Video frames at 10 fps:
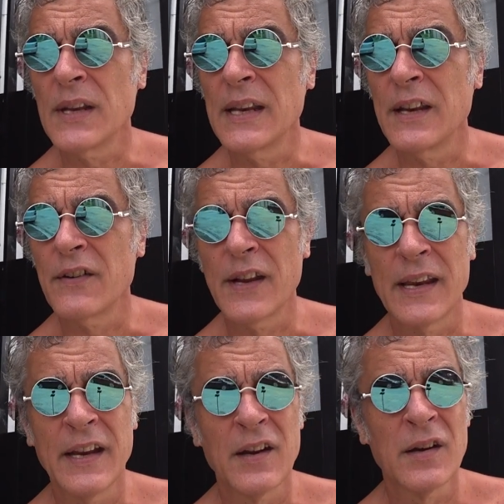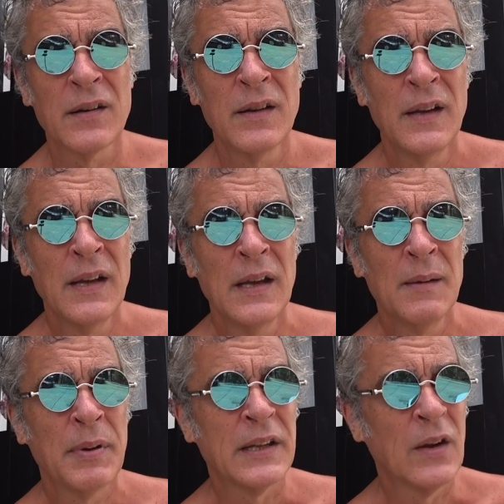internet here,
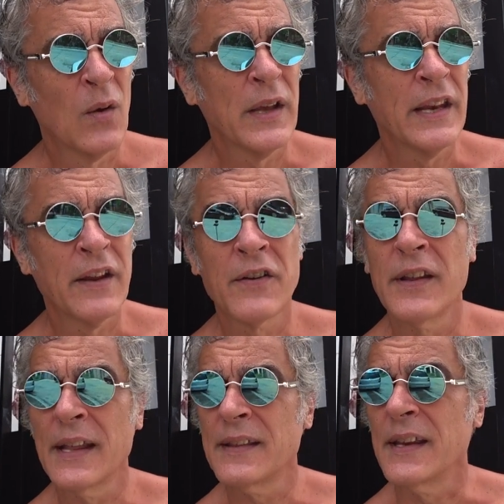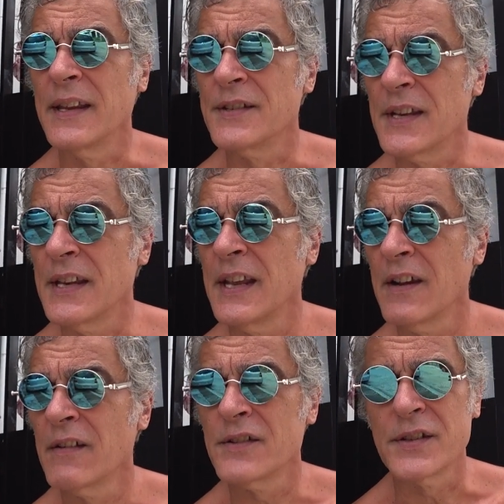but the only internet that is in
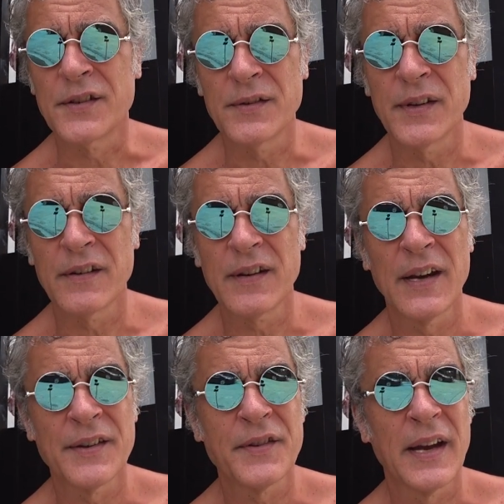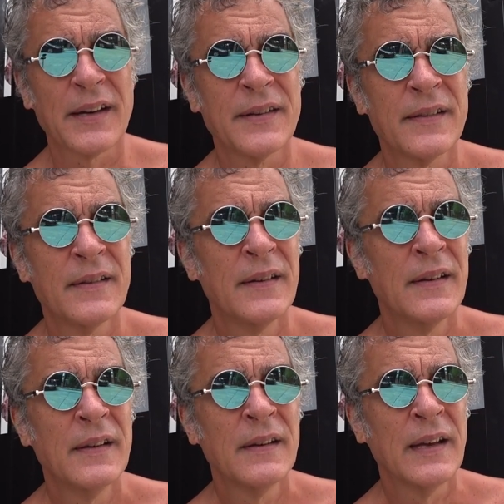here is a 2-year contract.
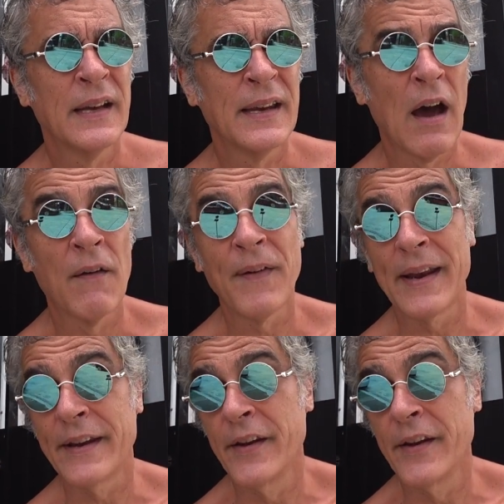And now, if I'd have